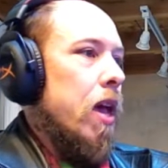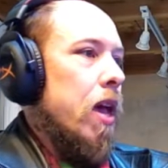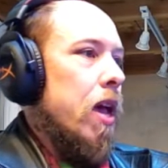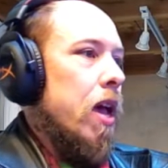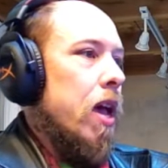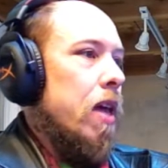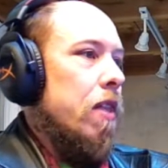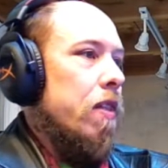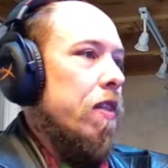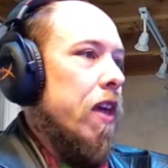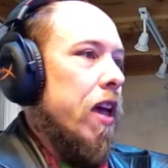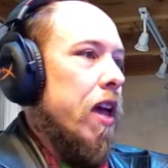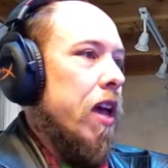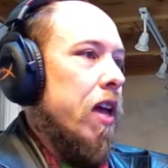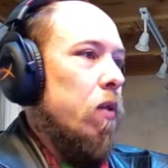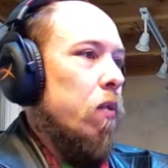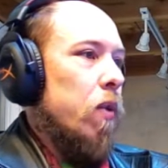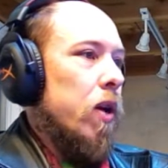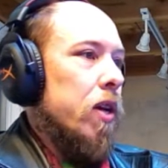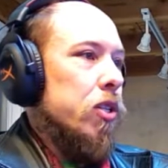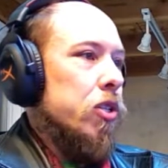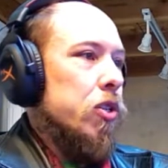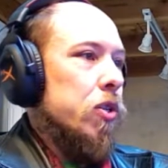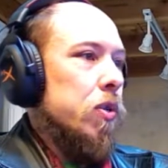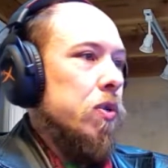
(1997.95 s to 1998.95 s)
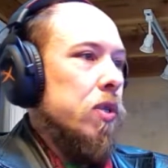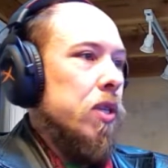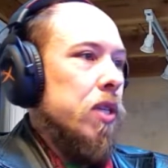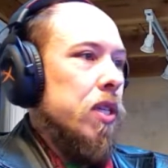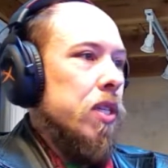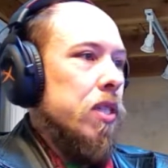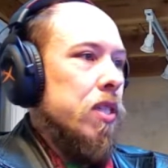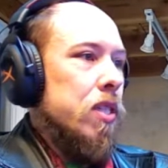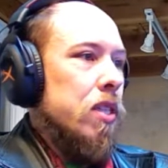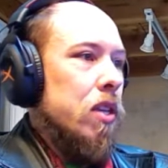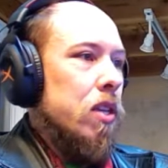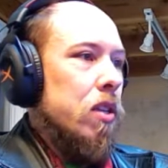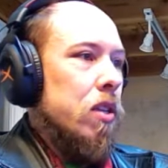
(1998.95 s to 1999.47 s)
And then while true, so this
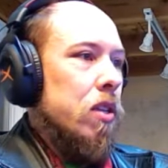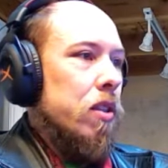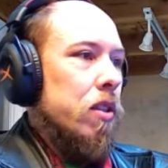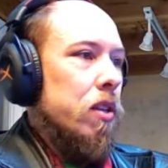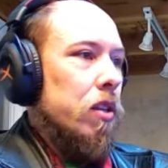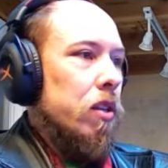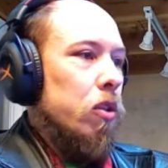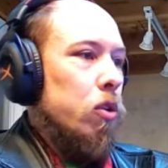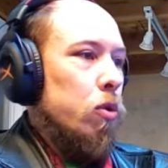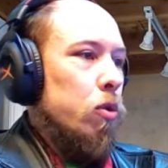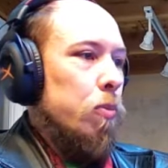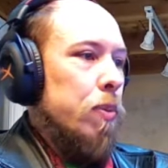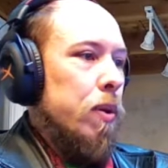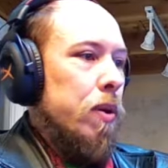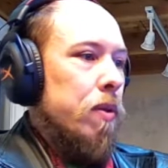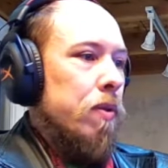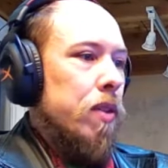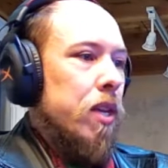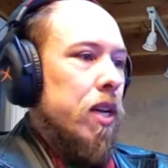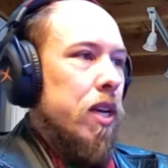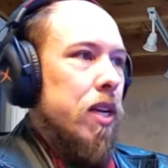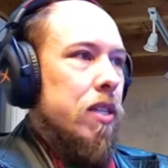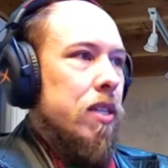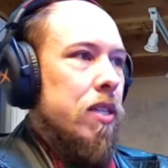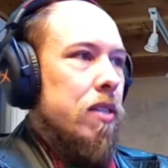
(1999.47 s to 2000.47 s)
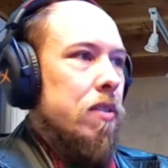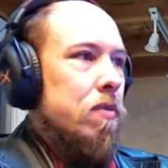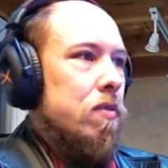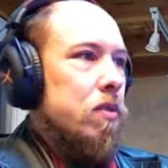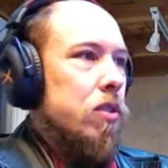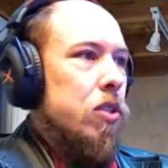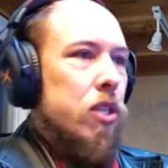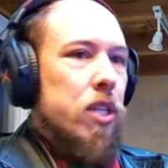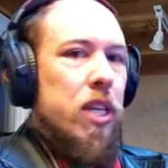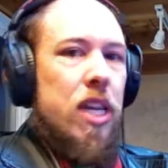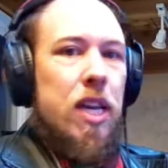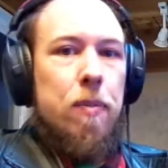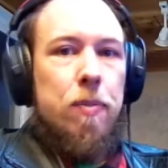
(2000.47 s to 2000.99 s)
is the loop that it
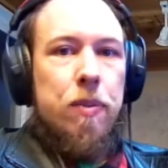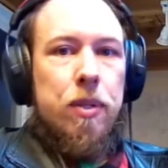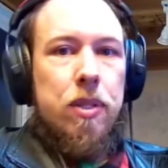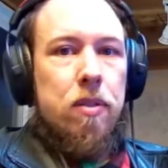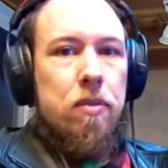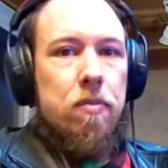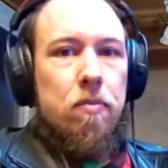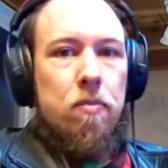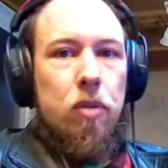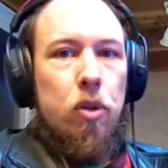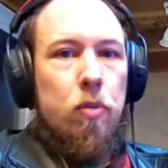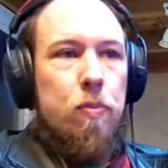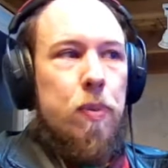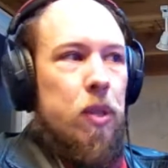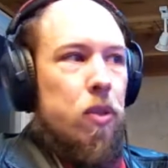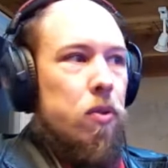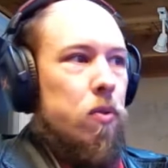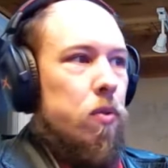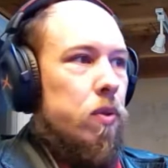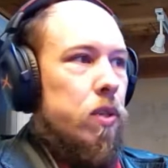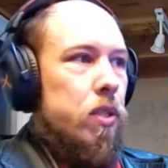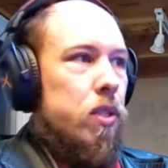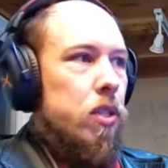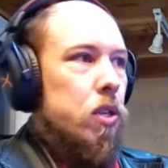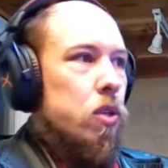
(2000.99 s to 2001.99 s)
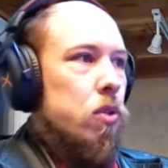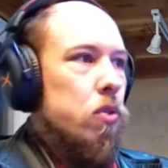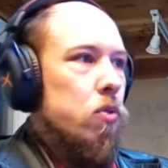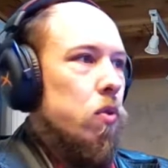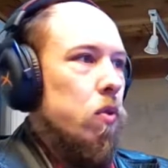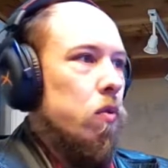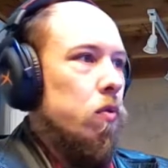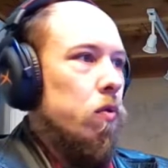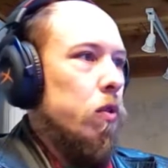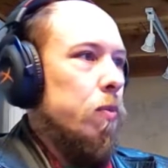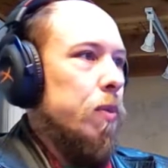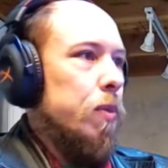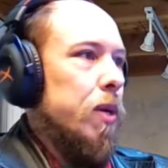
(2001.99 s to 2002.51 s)
just keeps looping through. This is a control
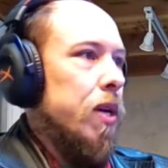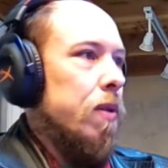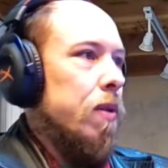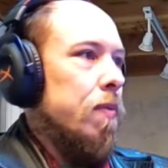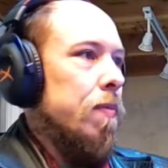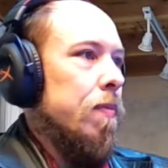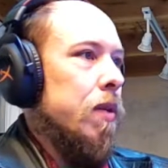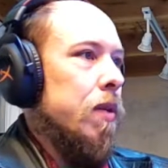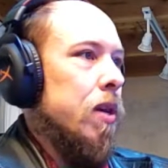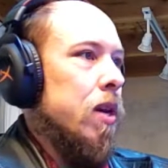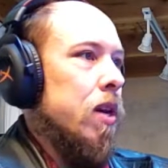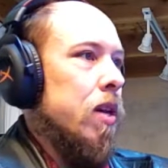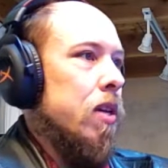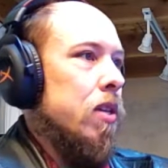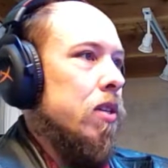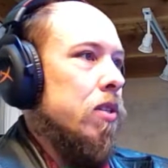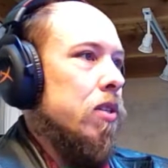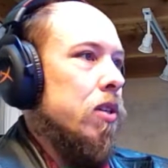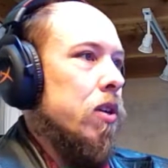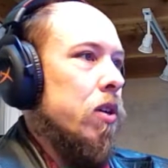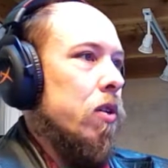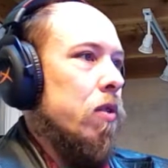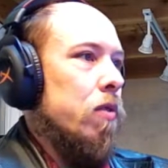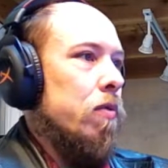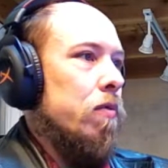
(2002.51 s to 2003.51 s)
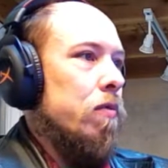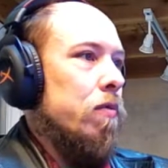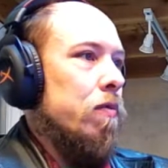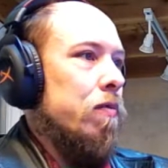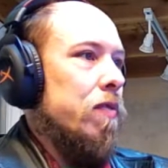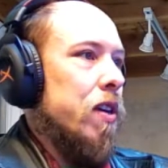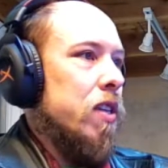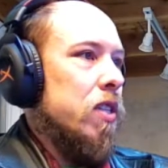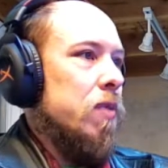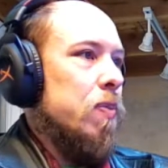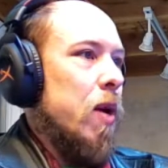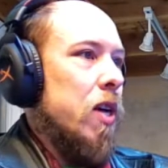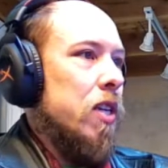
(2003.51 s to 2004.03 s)
loop here. So
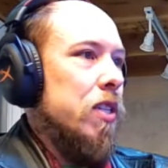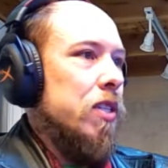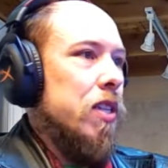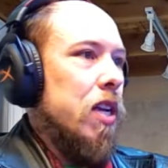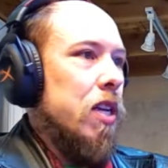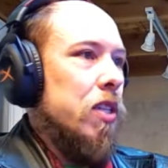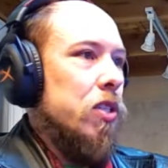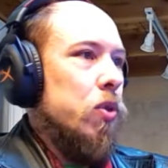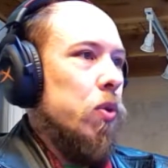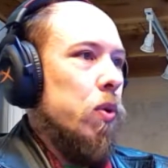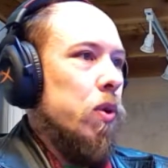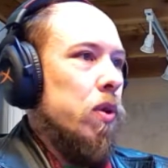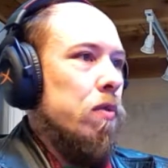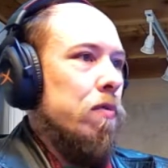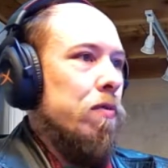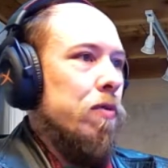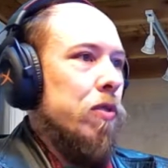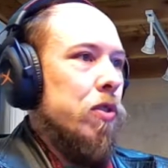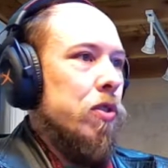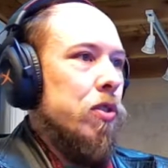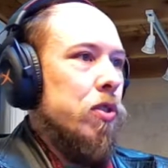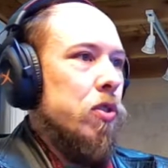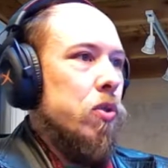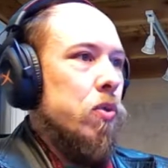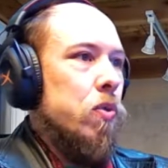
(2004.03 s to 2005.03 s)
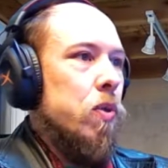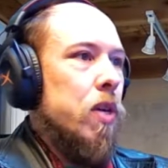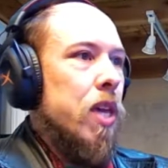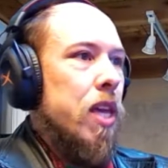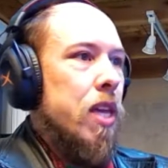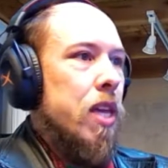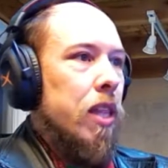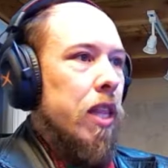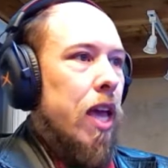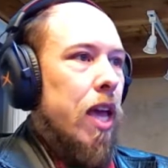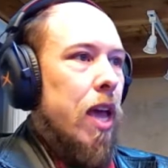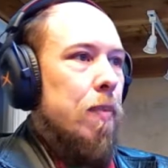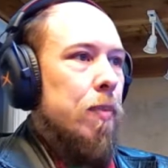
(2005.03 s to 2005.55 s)
found spots.sort reverse true key
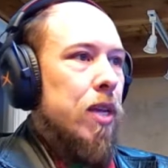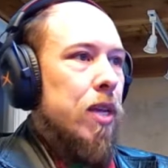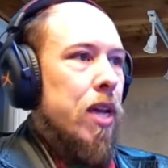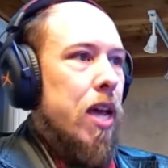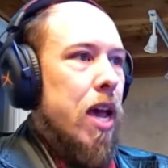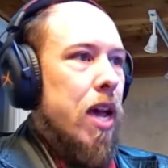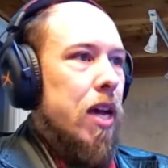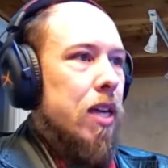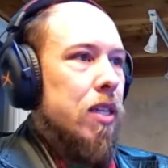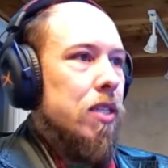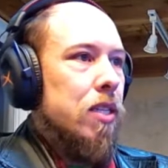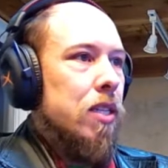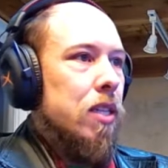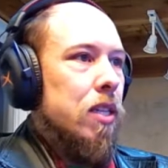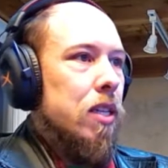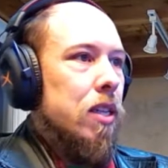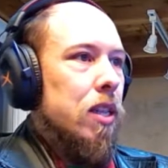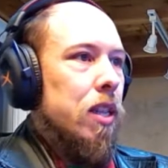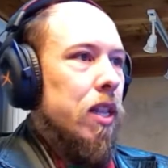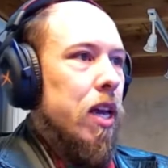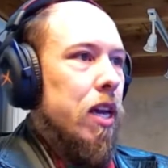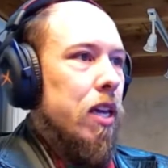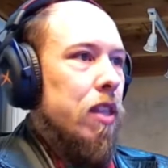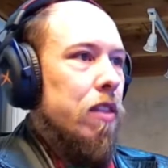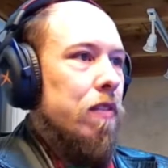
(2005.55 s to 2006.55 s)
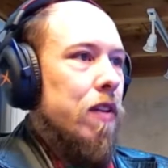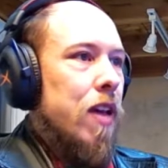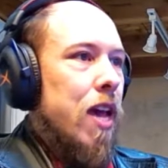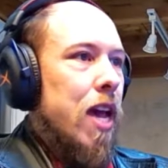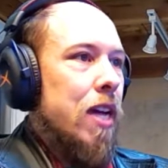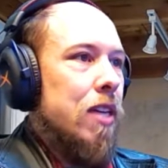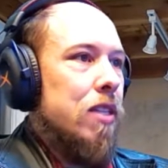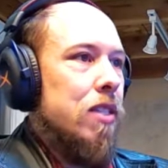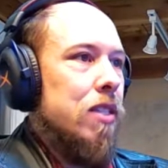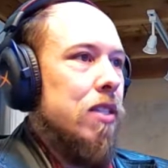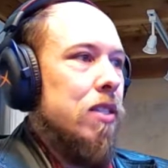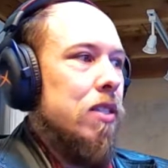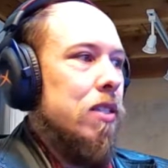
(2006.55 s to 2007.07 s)
lambda x length of
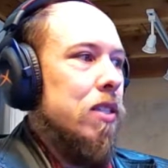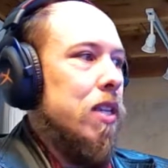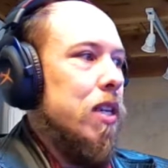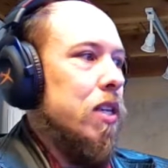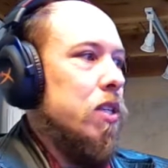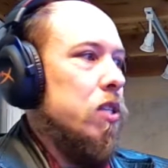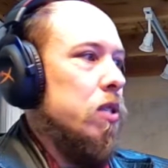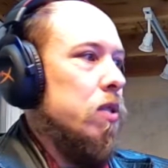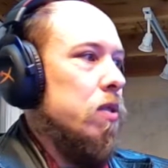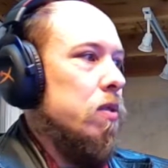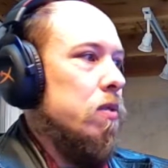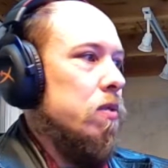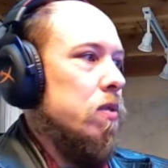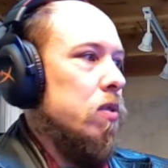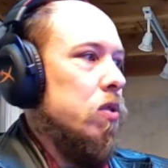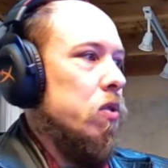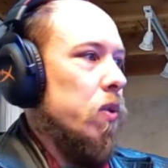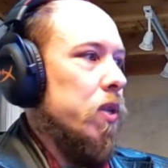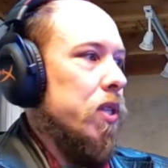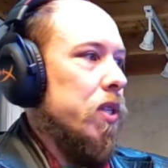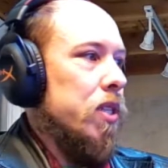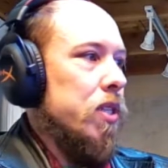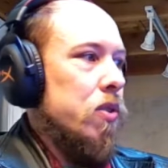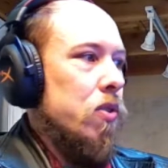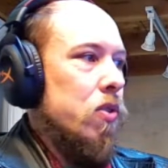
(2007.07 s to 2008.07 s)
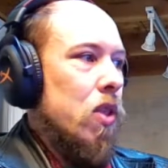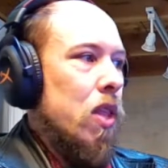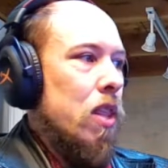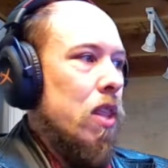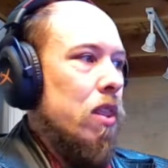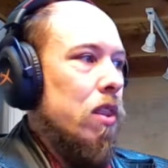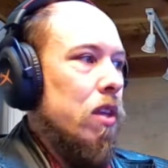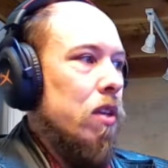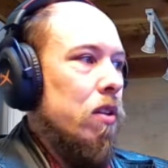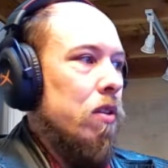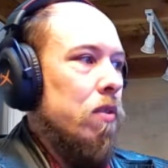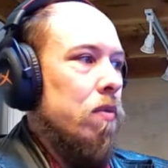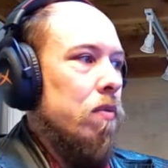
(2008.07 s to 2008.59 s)
x. That just sorts it so that
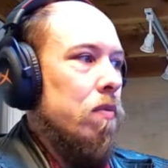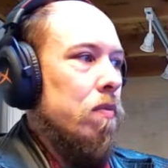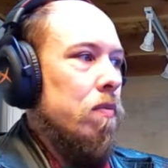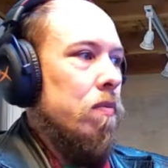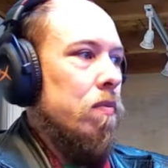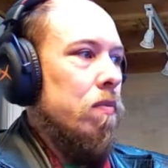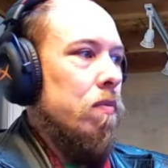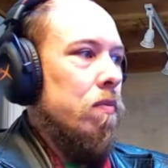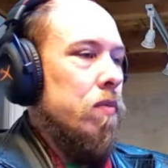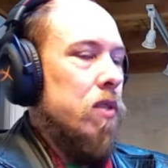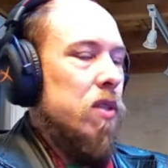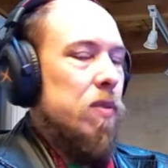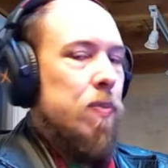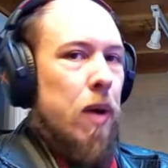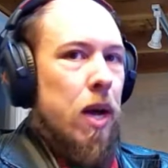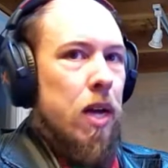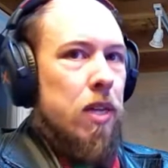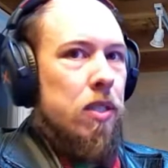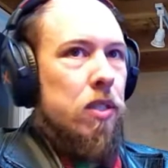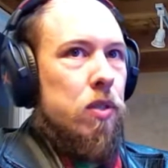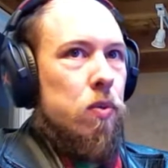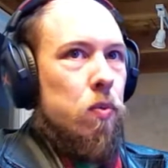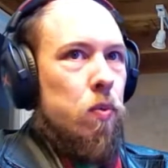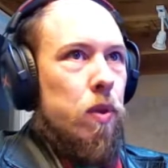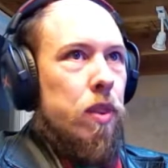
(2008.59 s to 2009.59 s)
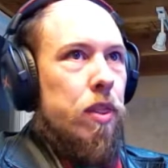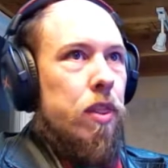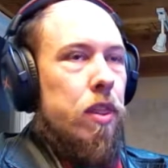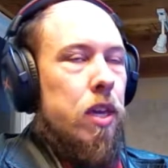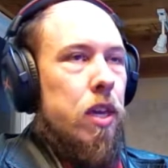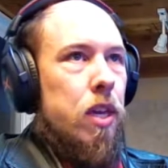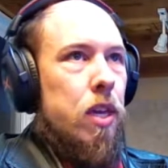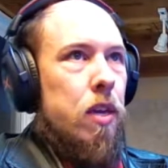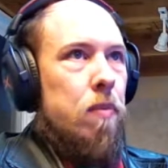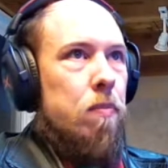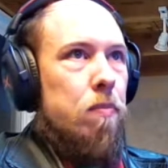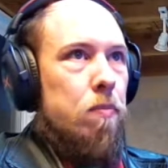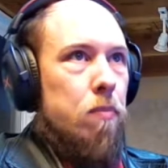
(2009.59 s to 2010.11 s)
the spots with
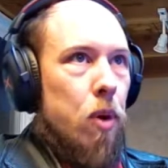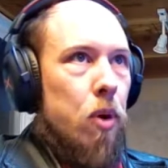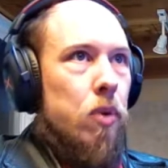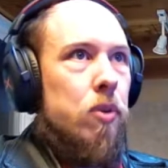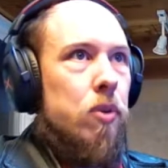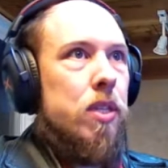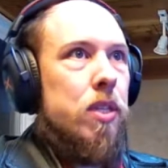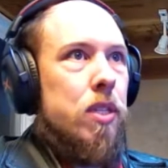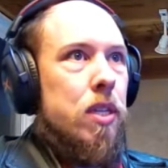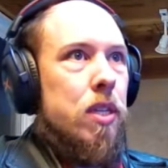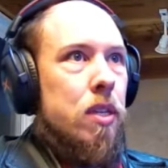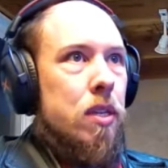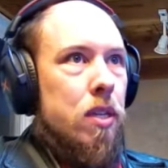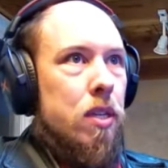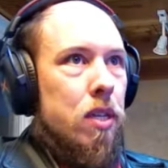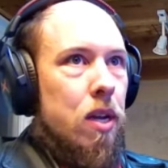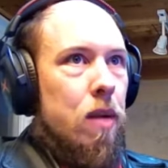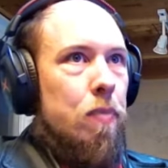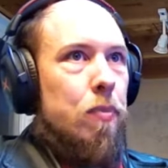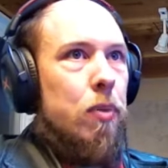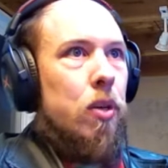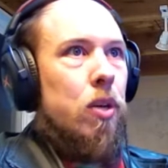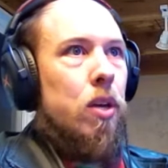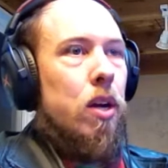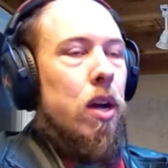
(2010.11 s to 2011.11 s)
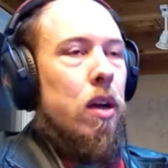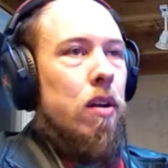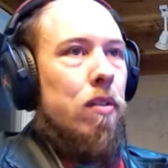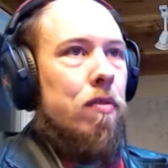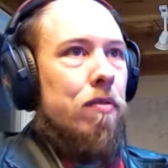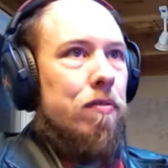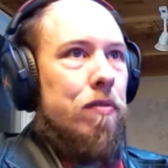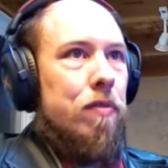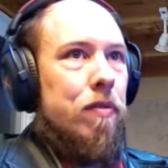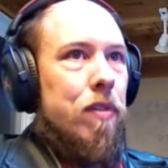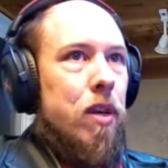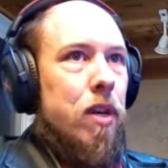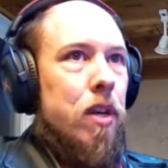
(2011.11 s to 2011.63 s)
the most number
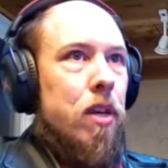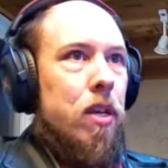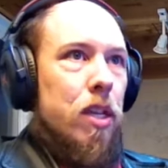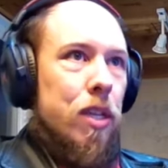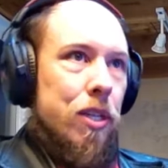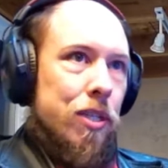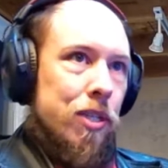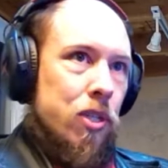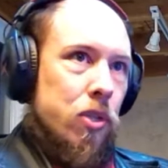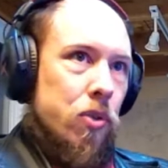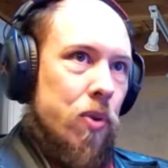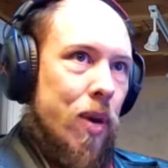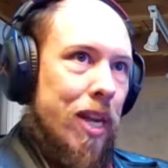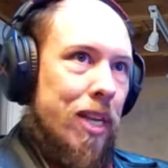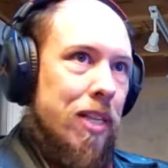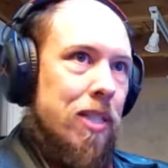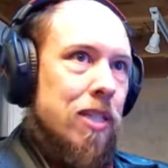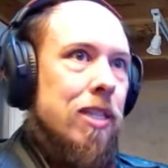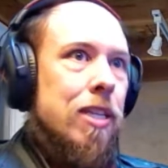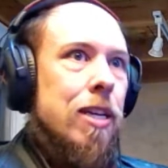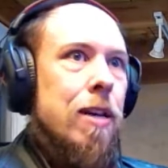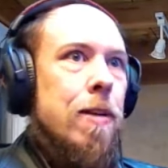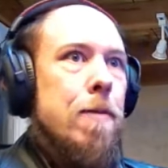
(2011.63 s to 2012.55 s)
of constraints